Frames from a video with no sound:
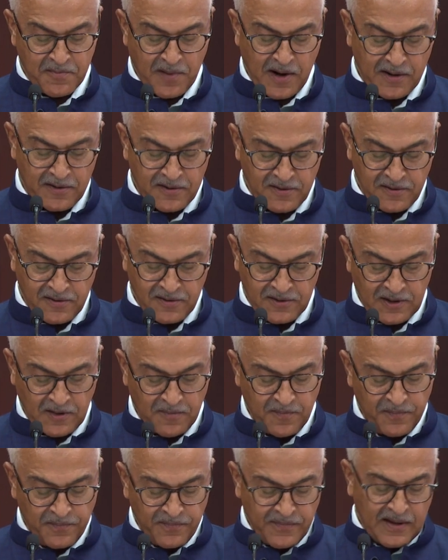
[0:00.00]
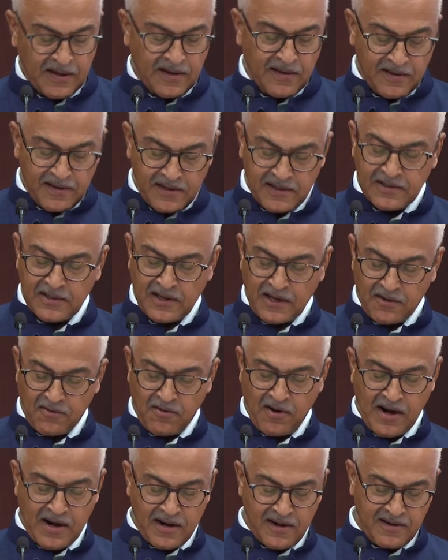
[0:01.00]
patriotism is
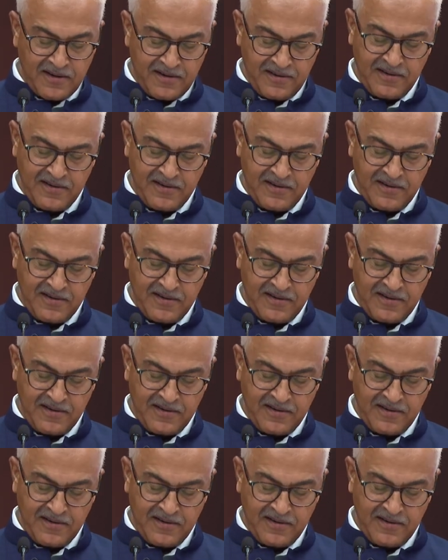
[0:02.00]
required.